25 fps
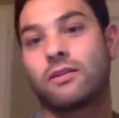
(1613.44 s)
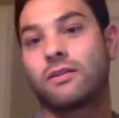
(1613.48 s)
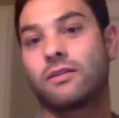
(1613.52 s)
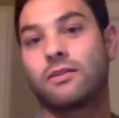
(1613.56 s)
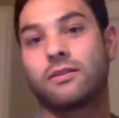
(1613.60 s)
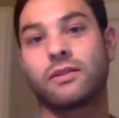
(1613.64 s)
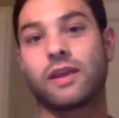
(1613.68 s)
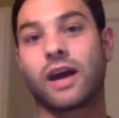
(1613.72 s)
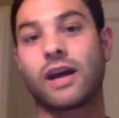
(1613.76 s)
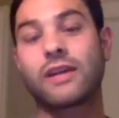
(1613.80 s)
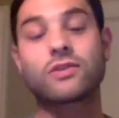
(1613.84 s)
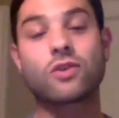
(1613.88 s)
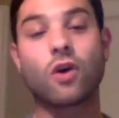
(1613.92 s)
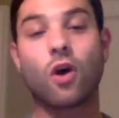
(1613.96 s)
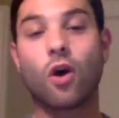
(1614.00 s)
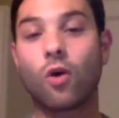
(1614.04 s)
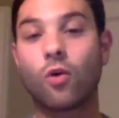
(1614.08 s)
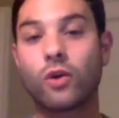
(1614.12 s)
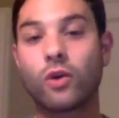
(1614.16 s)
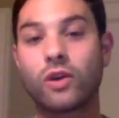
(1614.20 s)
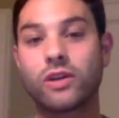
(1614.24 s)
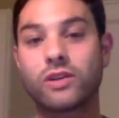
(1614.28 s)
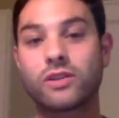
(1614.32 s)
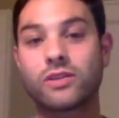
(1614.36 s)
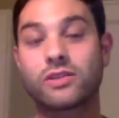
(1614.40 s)
that's
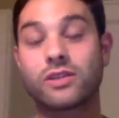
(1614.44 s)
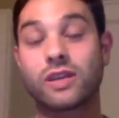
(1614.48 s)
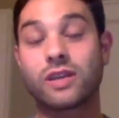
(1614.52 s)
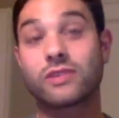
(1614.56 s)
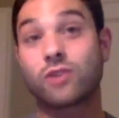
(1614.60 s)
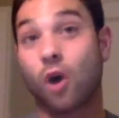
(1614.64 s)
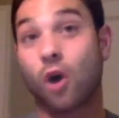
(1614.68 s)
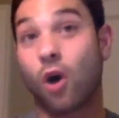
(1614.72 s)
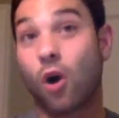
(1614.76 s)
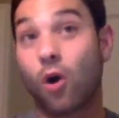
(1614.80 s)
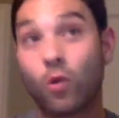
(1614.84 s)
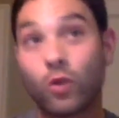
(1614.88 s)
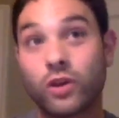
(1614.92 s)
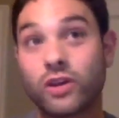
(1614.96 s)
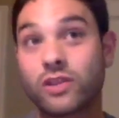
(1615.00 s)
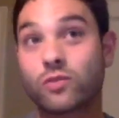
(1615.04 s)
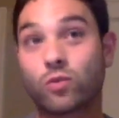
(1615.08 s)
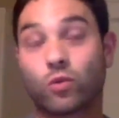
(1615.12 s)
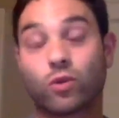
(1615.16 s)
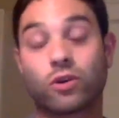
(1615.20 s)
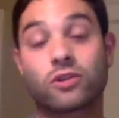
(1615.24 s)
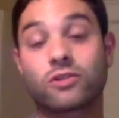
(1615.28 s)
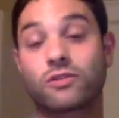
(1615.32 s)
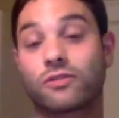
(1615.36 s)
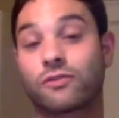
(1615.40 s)
always
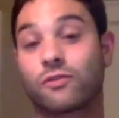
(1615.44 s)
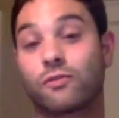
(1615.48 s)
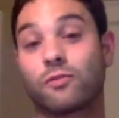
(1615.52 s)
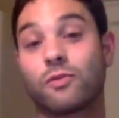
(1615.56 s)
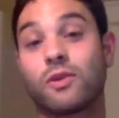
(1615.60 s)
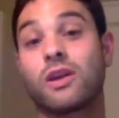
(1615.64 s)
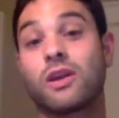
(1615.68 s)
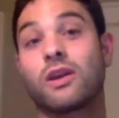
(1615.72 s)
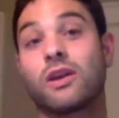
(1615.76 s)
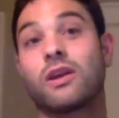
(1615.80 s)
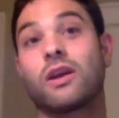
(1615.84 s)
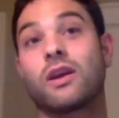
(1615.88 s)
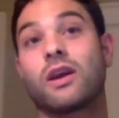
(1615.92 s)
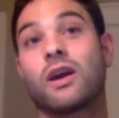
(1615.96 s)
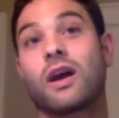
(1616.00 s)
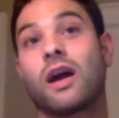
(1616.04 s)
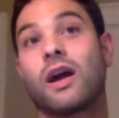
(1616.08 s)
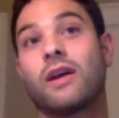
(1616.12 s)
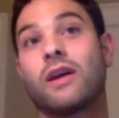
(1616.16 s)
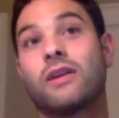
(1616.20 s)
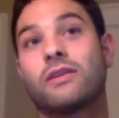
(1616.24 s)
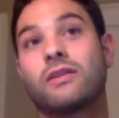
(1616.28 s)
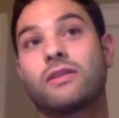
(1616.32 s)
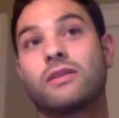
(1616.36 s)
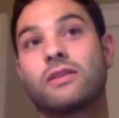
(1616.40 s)
worked for me.
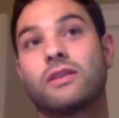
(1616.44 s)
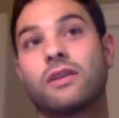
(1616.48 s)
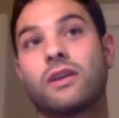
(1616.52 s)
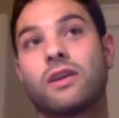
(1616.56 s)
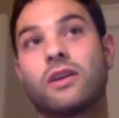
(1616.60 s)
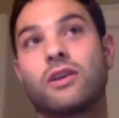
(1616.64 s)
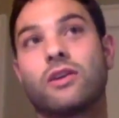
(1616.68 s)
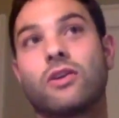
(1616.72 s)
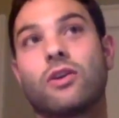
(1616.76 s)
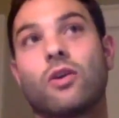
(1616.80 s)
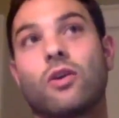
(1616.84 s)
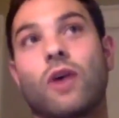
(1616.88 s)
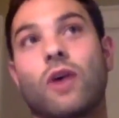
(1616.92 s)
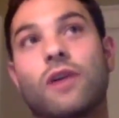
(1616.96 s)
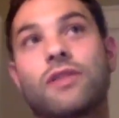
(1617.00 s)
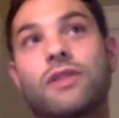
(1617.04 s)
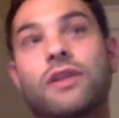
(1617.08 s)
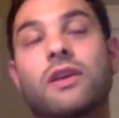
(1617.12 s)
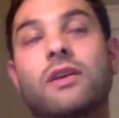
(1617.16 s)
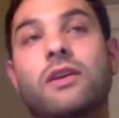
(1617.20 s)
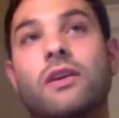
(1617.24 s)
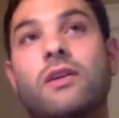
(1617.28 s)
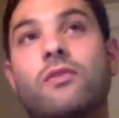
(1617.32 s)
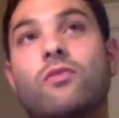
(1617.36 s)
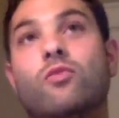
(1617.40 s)
And, you know, I
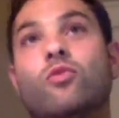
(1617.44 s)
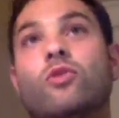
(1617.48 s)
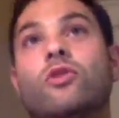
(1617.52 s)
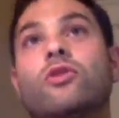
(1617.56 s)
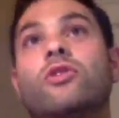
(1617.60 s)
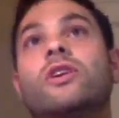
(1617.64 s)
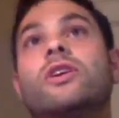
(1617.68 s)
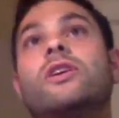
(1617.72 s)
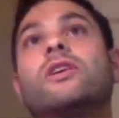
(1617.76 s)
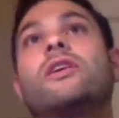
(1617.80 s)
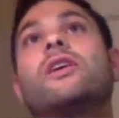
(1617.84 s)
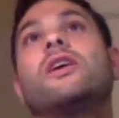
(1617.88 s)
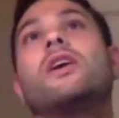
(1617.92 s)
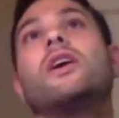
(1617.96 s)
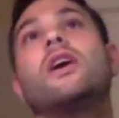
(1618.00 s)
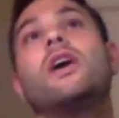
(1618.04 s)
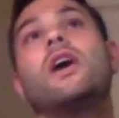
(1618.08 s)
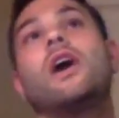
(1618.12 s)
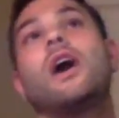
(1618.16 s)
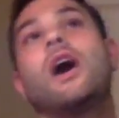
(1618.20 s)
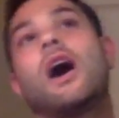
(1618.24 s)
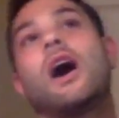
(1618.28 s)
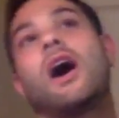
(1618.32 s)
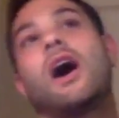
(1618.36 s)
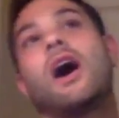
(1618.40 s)
think it really,
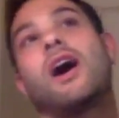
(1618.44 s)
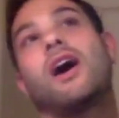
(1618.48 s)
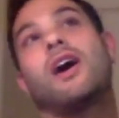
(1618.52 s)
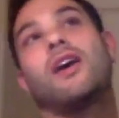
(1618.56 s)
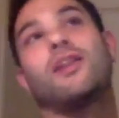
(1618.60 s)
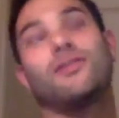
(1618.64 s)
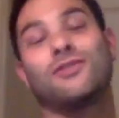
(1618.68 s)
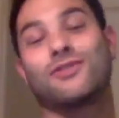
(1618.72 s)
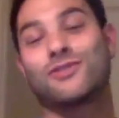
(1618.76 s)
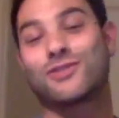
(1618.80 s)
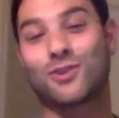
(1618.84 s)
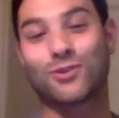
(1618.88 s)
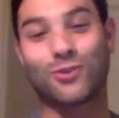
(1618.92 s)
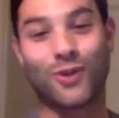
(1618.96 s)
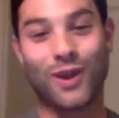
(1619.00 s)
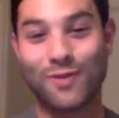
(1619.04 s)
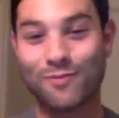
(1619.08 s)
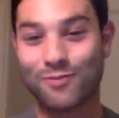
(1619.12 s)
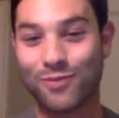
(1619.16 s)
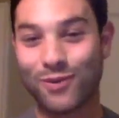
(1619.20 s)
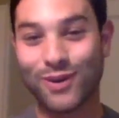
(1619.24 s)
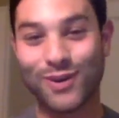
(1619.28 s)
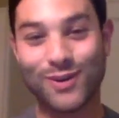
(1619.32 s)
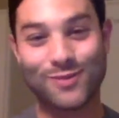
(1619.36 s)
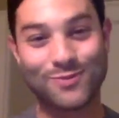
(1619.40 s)
there's a great
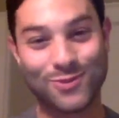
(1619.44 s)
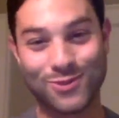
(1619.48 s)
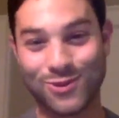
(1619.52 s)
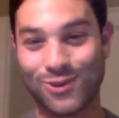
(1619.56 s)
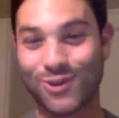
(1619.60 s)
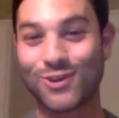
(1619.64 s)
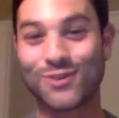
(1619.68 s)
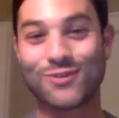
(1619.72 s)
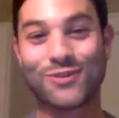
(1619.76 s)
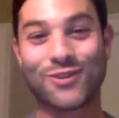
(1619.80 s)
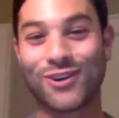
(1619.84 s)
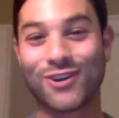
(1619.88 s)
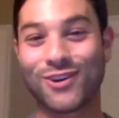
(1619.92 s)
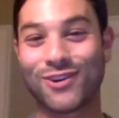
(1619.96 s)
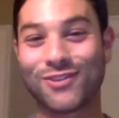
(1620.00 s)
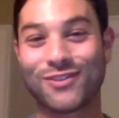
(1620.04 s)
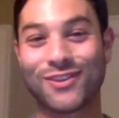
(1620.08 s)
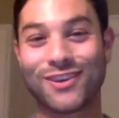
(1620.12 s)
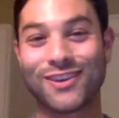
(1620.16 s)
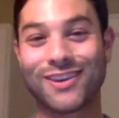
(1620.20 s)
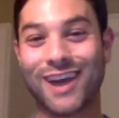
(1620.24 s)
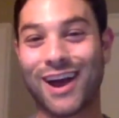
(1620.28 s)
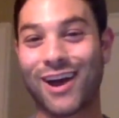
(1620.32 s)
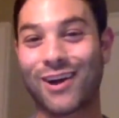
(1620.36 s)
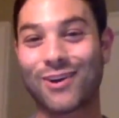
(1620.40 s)
book, I'm sure you've heard of
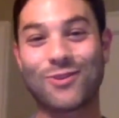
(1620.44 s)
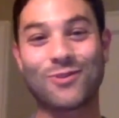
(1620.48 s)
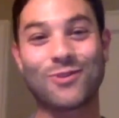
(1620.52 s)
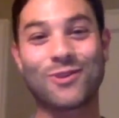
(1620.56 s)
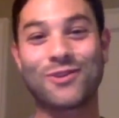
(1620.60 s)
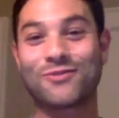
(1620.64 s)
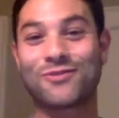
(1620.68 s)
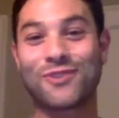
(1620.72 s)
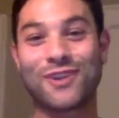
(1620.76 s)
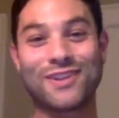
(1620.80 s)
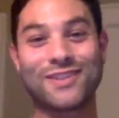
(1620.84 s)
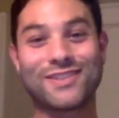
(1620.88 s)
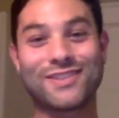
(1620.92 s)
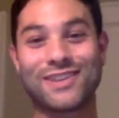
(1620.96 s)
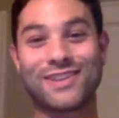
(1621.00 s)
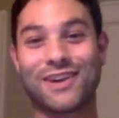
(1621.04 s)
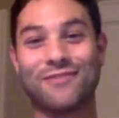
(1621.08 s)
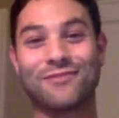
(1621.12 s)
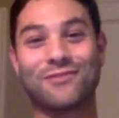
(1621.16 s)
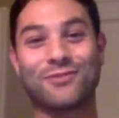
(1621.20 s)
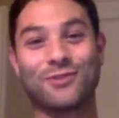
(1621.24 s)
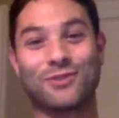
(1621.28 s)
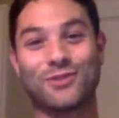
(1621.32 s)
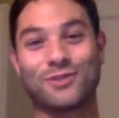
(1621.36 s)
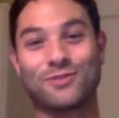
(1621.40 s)
it, How to Win Friends and
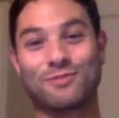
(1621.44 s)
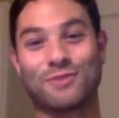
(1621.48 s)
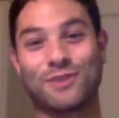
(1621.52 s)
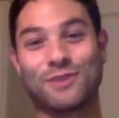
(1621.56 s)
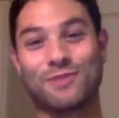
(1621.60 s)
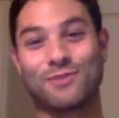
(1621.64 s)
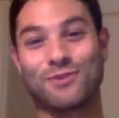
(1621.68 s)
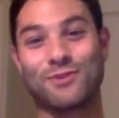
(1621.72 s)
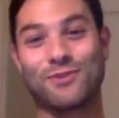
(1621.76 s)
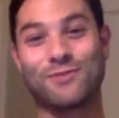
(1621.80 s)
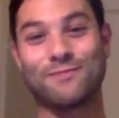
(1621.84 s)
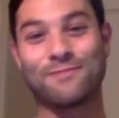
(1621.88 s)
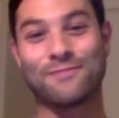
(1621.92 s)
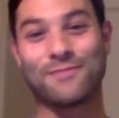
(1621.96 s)
Influence People.